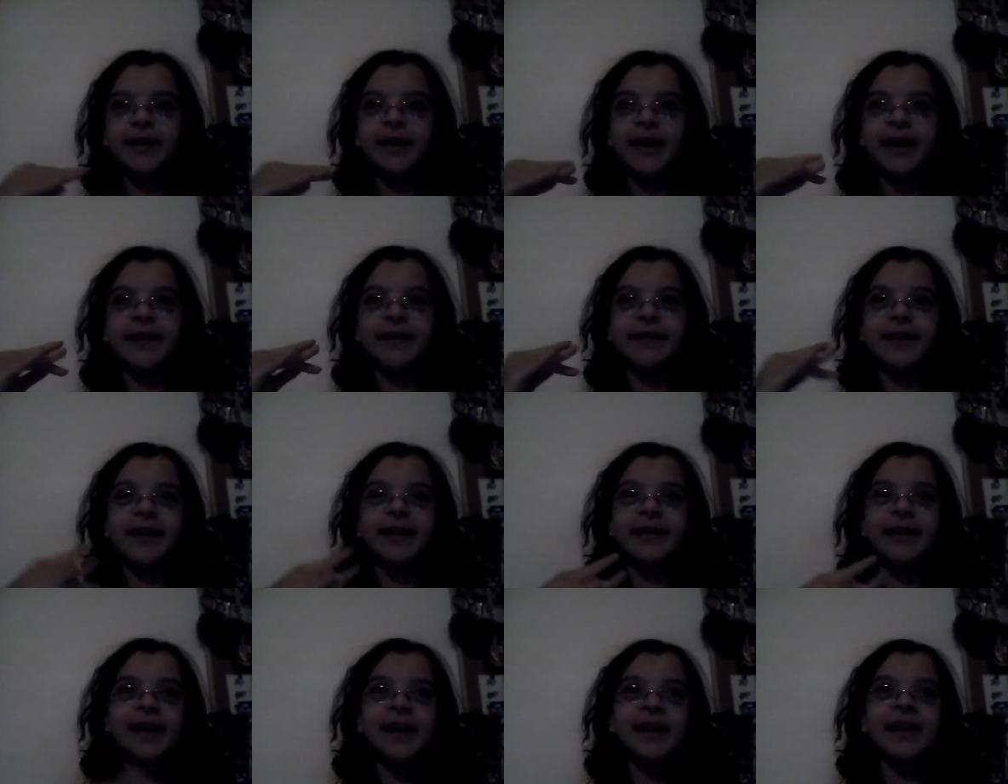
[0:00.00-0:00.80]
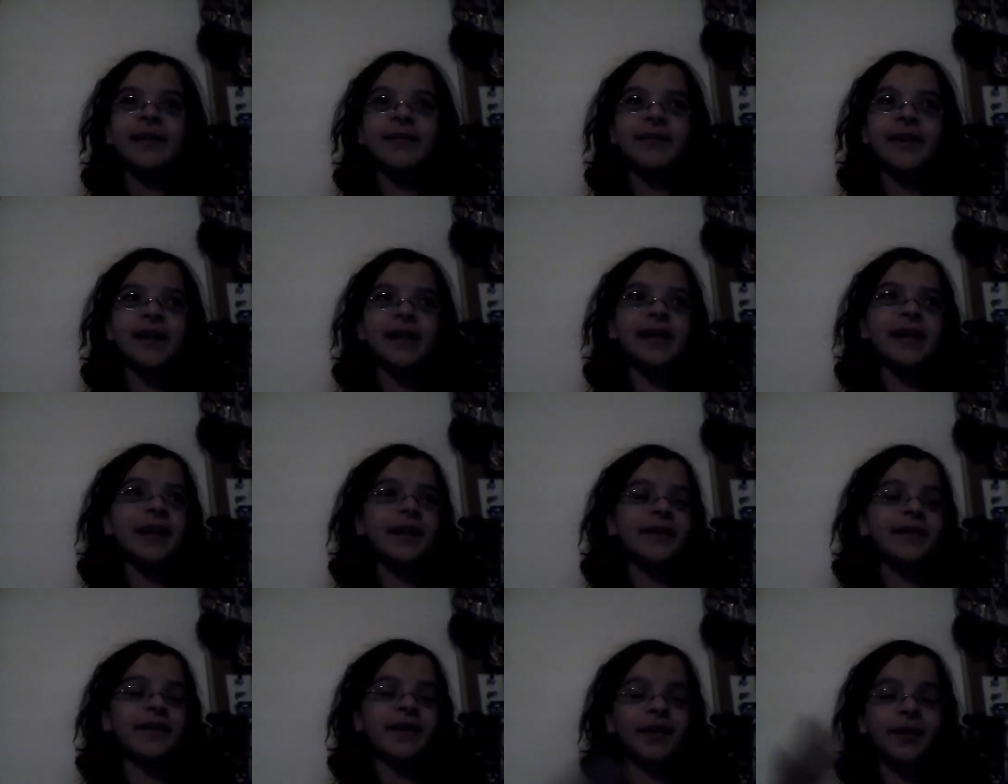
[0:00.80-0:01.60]
It has not taken place yet,
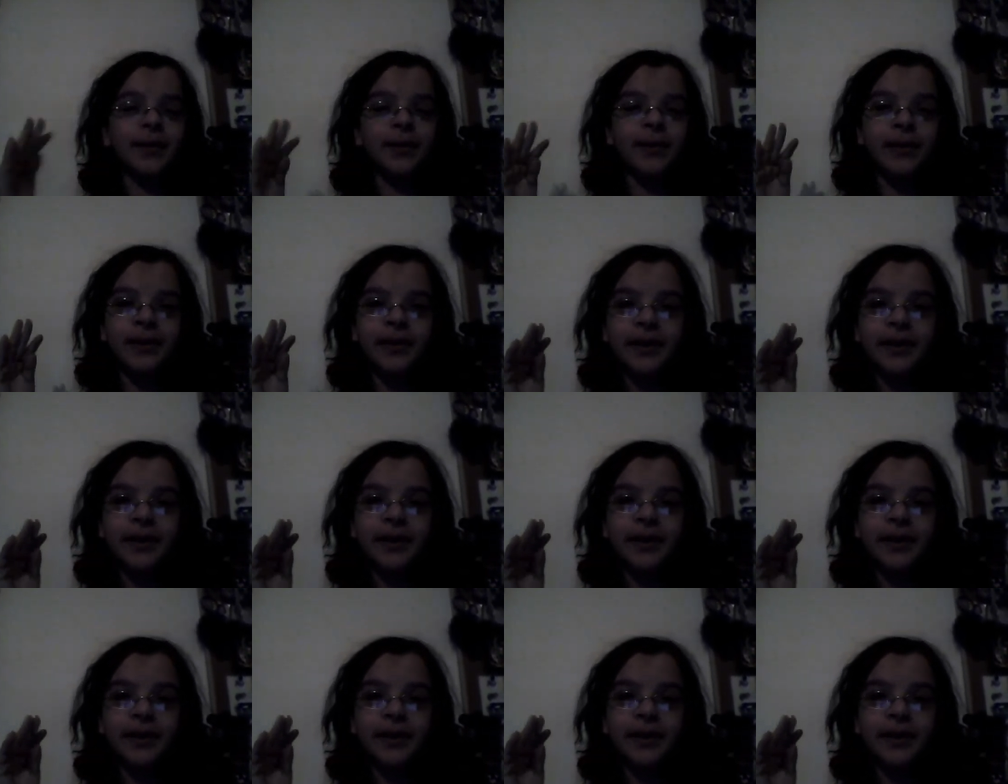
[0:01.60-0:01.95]
so.